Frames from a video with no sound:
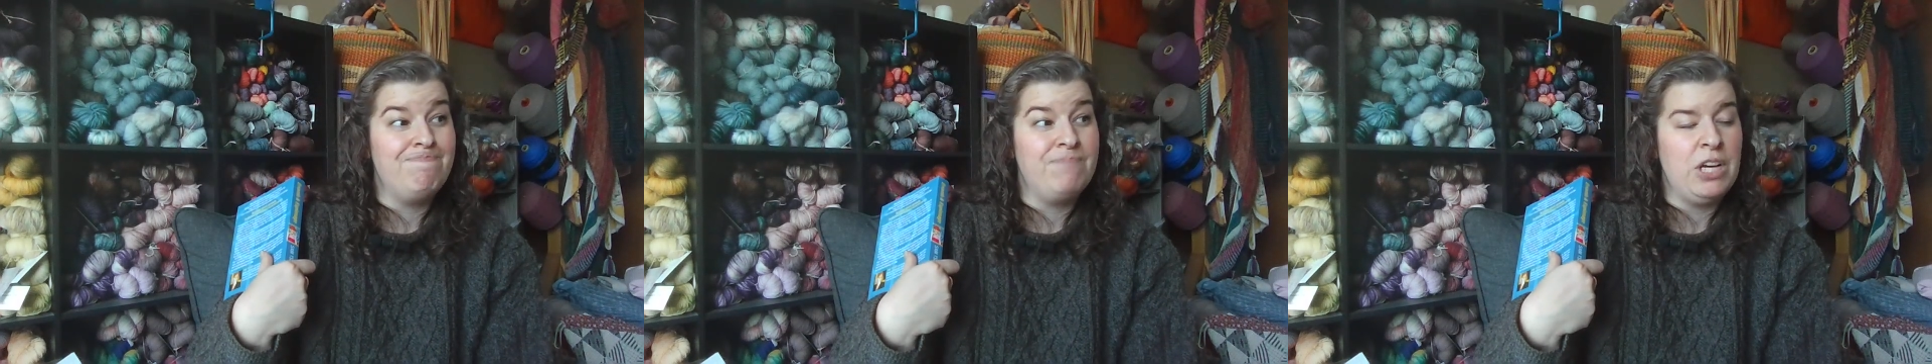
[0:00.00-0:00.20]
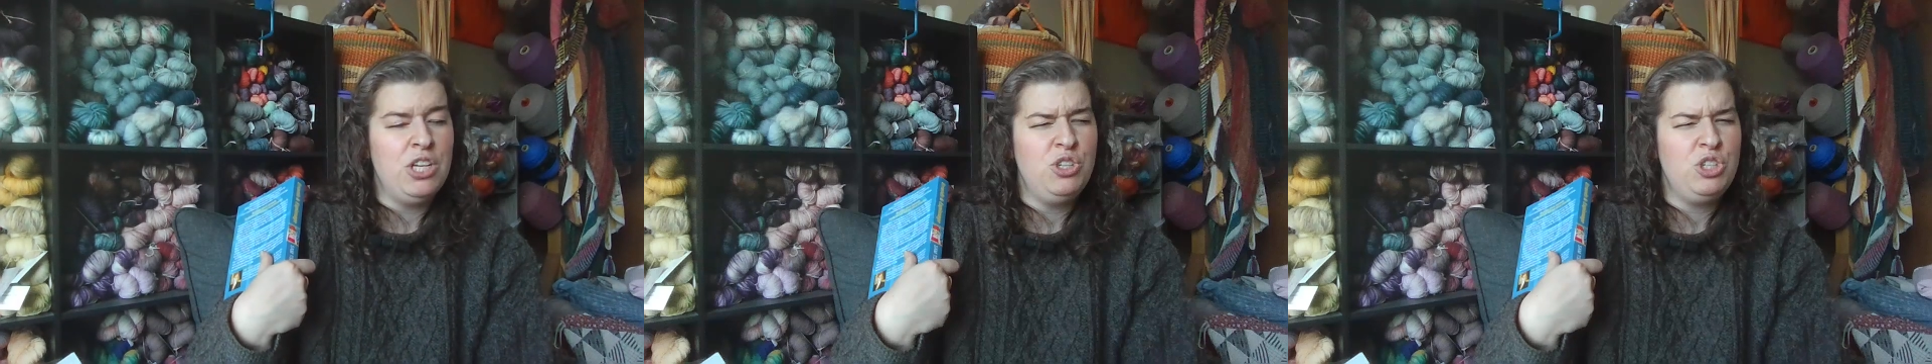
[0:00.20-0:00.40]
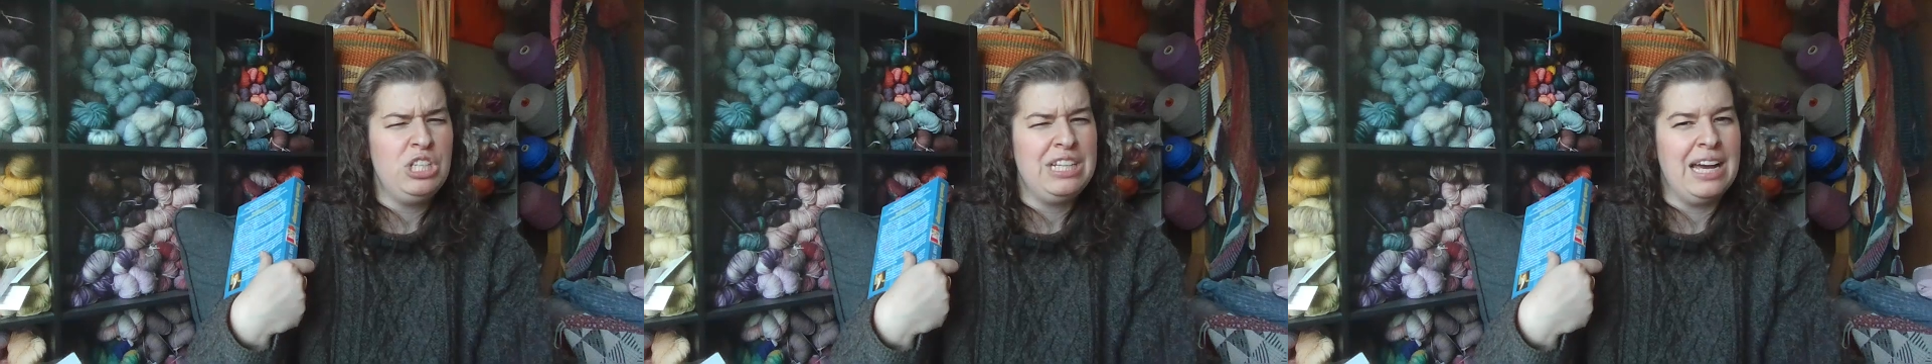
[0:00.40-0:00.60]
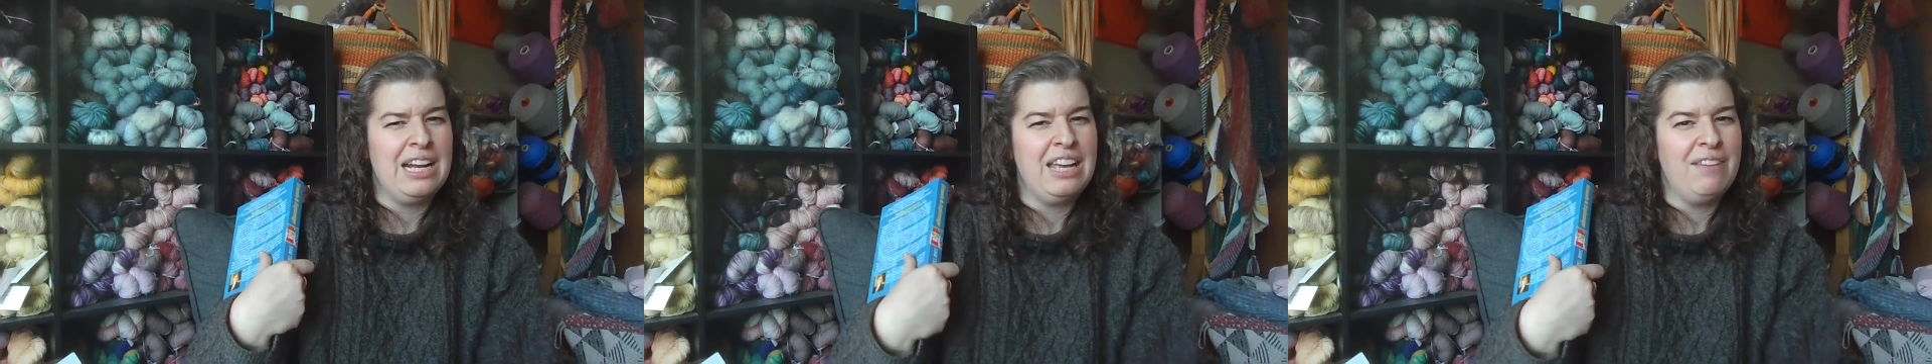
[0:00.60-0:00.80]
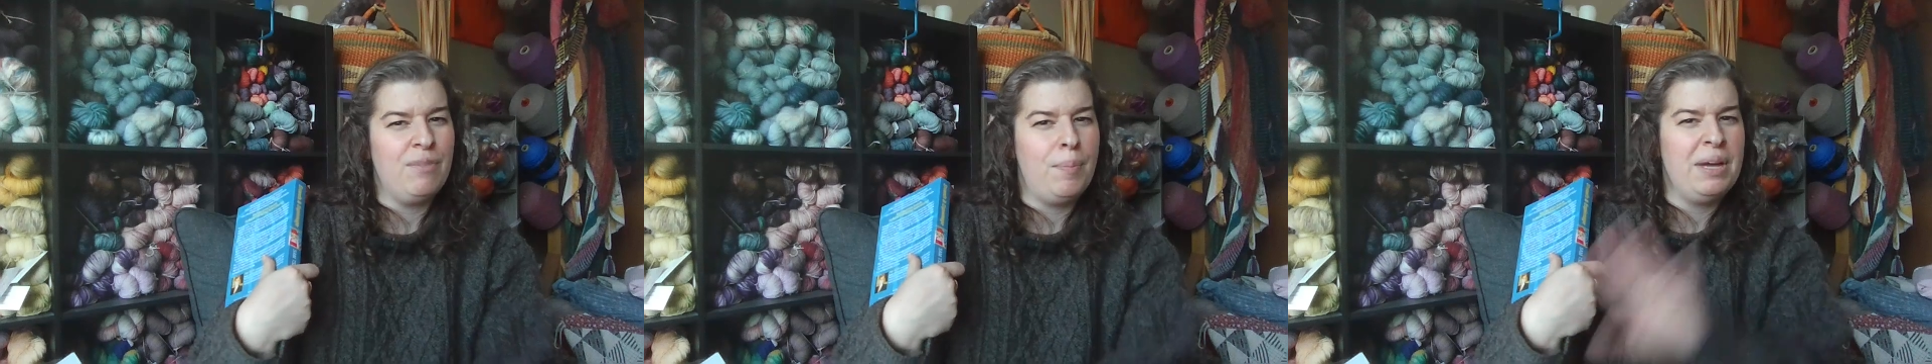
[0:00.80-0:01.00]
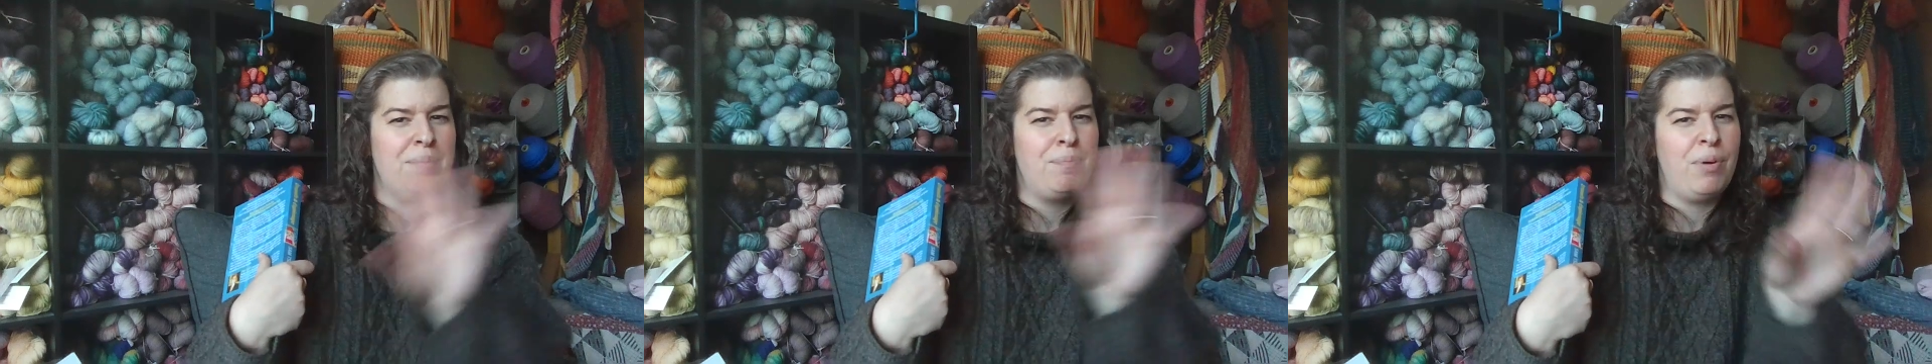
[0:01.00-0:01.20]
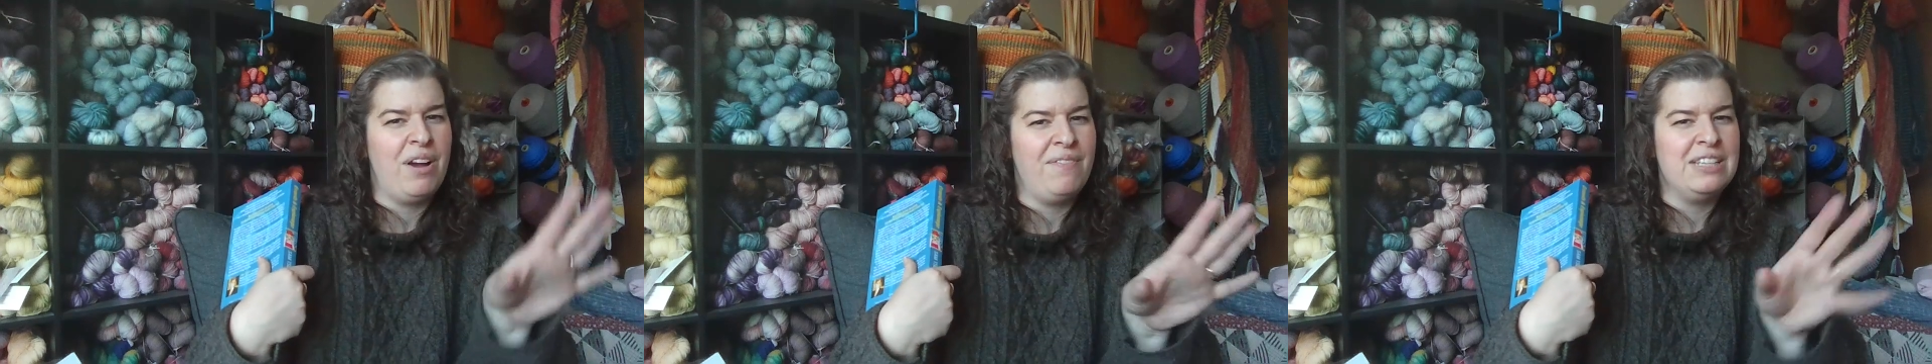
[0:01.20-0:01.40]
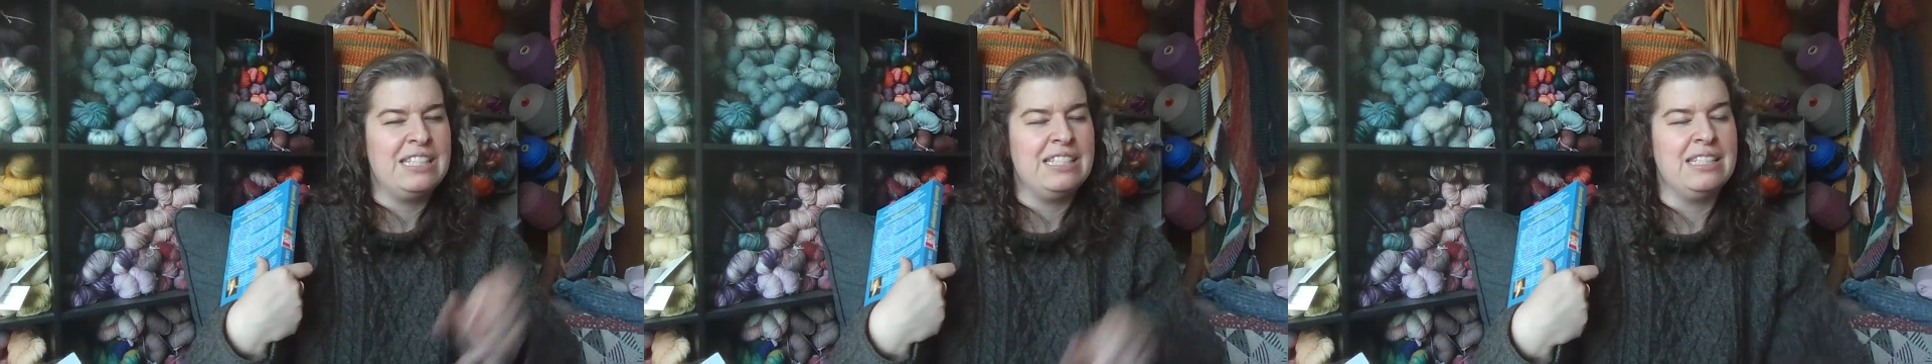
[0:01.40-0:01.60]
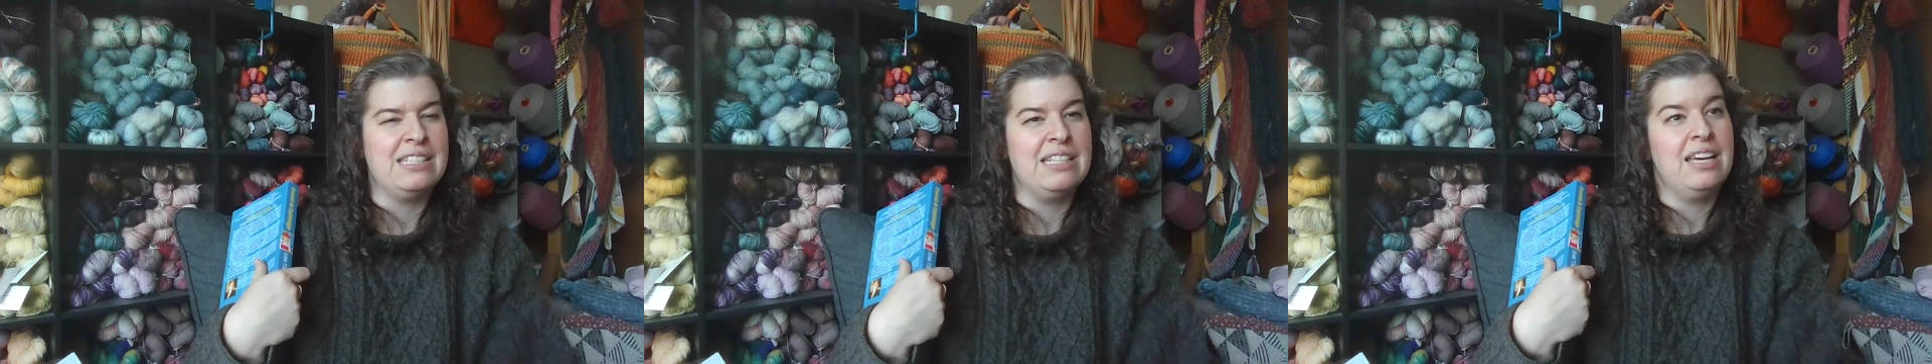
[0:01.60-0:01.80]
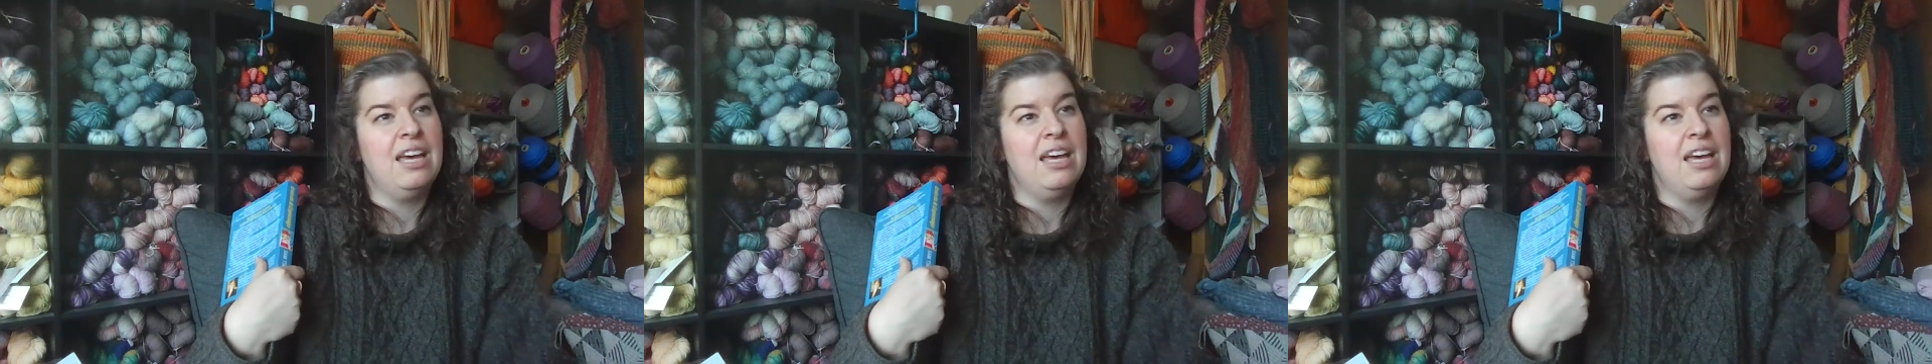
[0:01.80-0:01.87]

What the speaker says: I usually kind of give a big preface and say,